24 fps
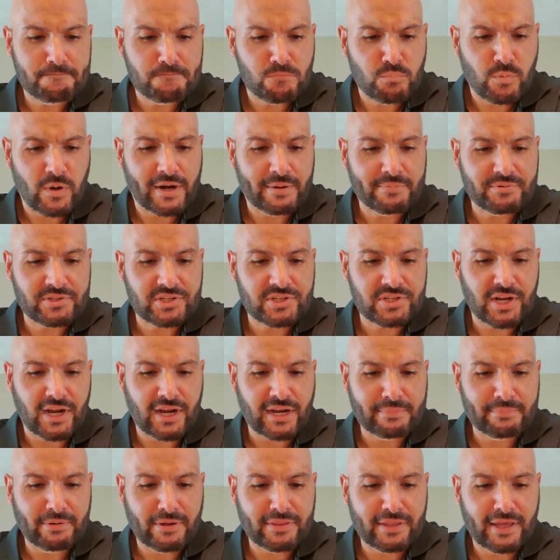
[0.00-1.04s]
What I was just
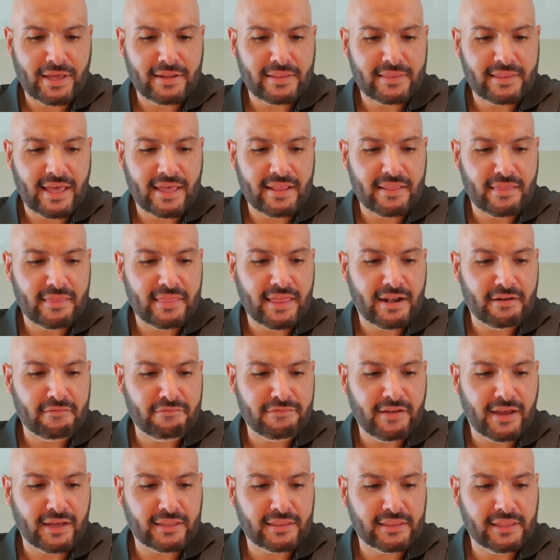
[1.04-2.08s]
talking about, that
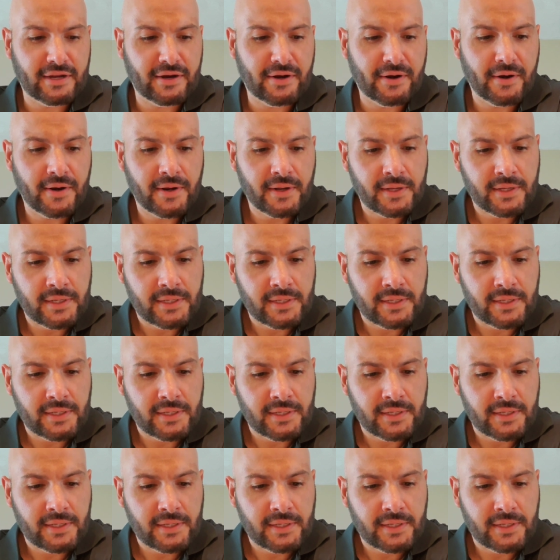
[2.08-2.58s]
effect there.